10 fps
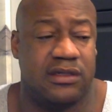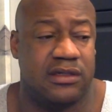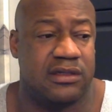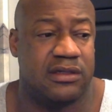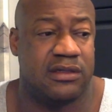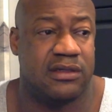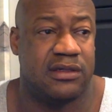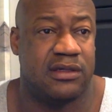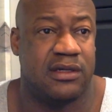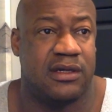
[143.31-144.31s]

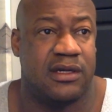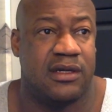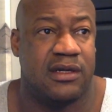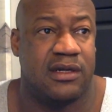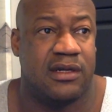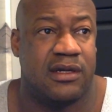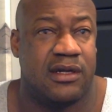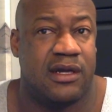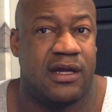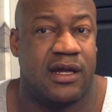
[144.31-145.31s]

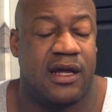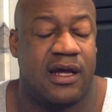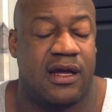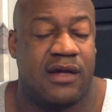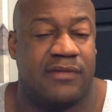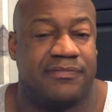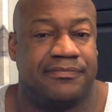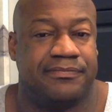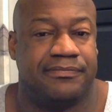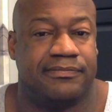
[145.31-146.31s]

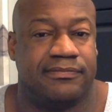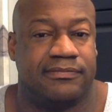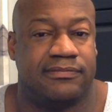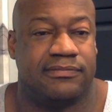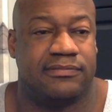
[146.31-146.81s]
(silence)